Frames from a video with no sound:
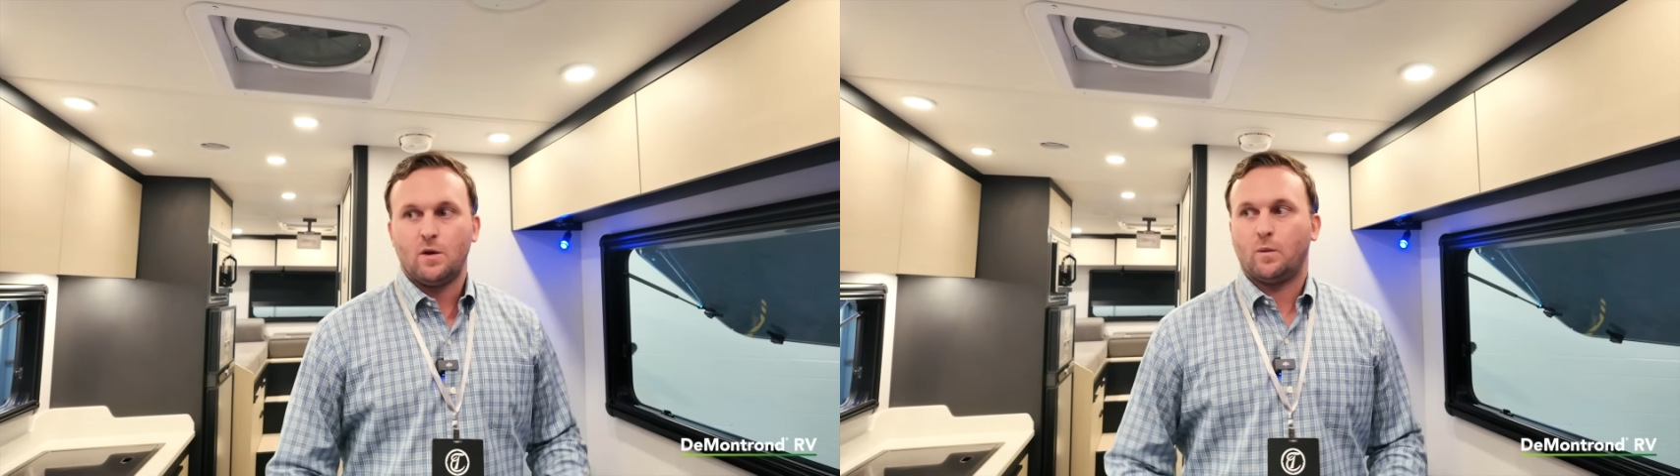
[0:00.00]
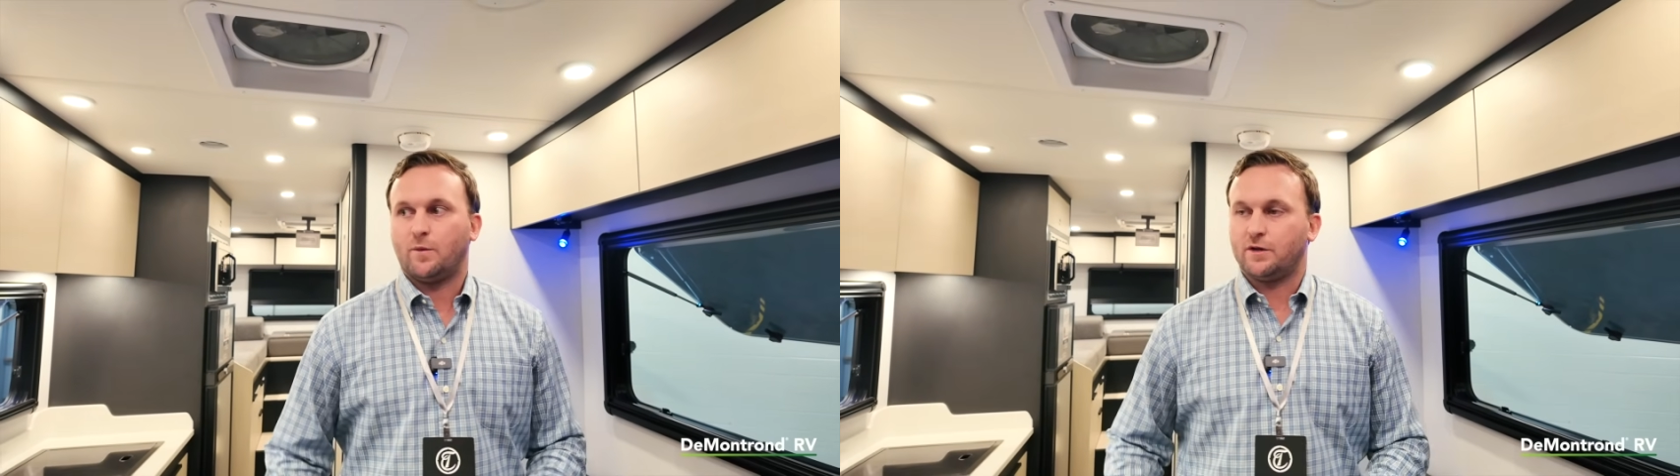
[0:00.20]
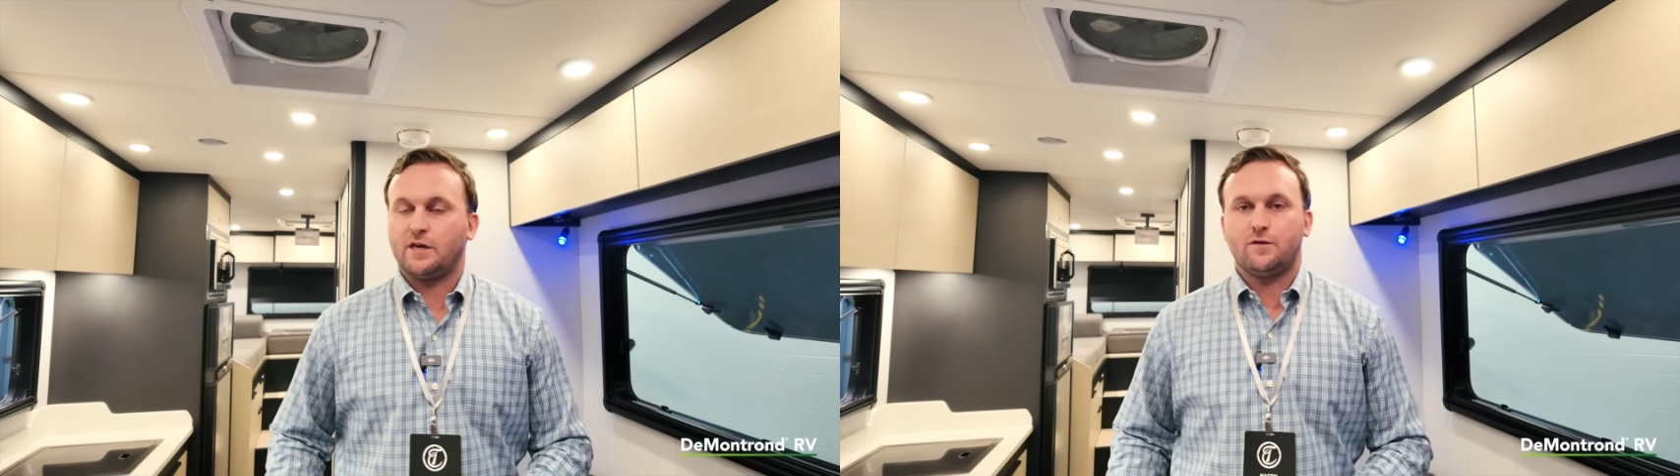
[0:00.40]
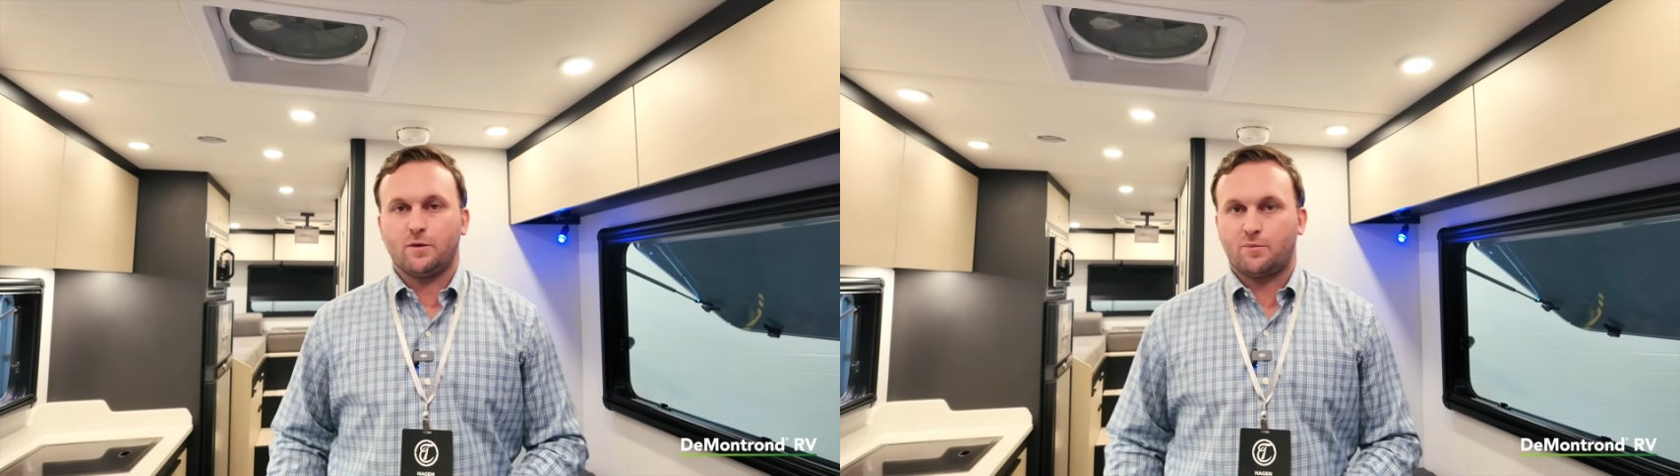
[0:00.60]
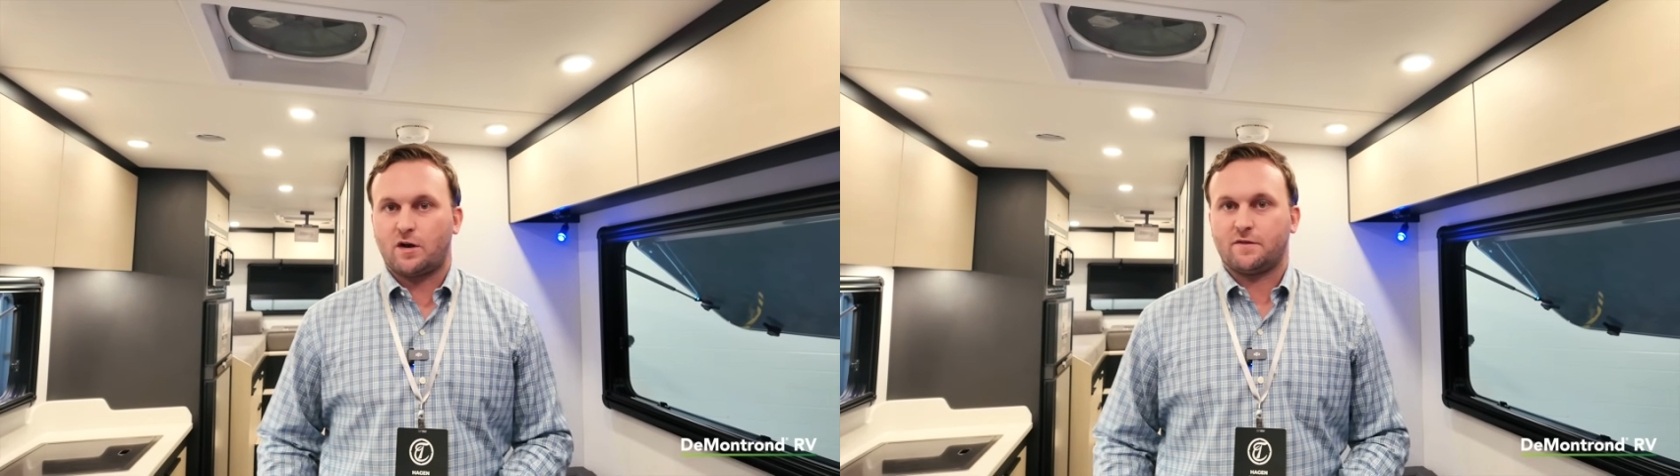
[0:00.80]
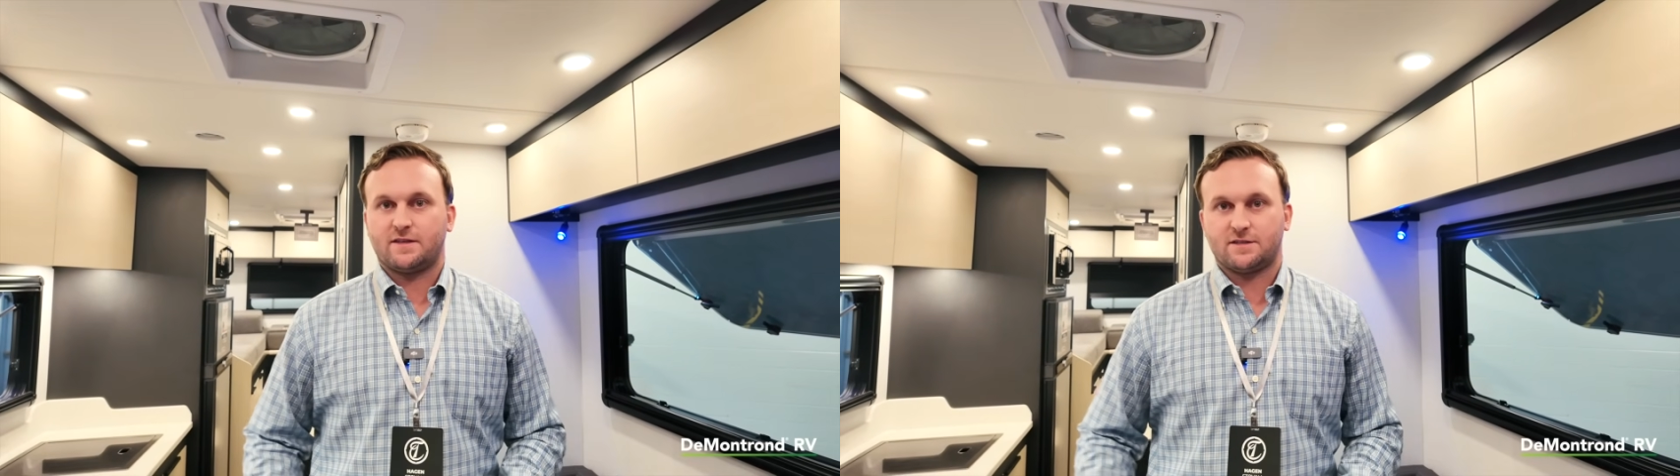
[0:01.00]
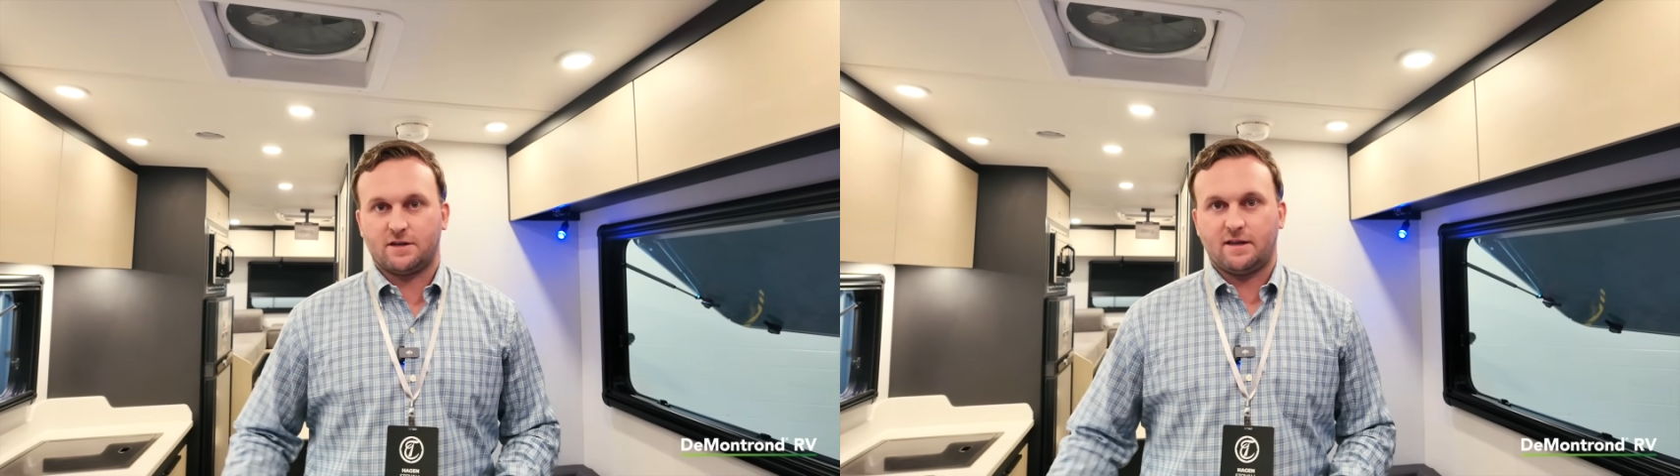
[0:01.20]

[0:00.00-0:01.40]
We want to give you a product that's going to